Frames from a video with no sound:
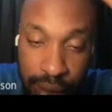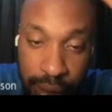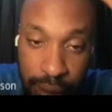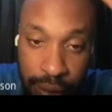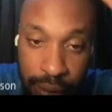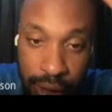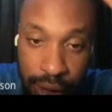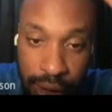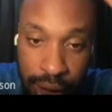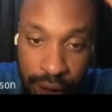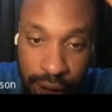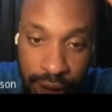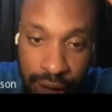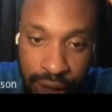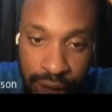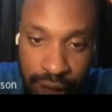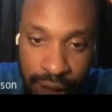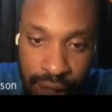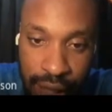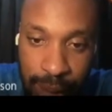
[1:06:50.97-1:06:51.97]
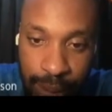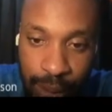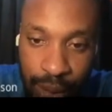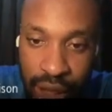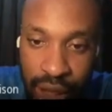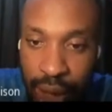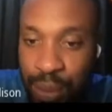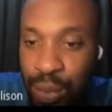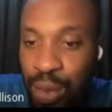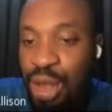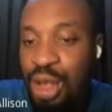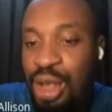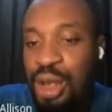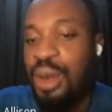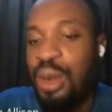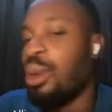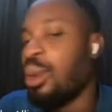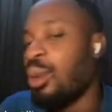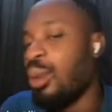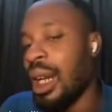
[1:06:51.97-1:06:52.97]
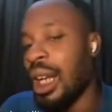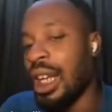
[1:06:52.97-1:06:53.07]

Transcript: Obviously, I'm not sure whether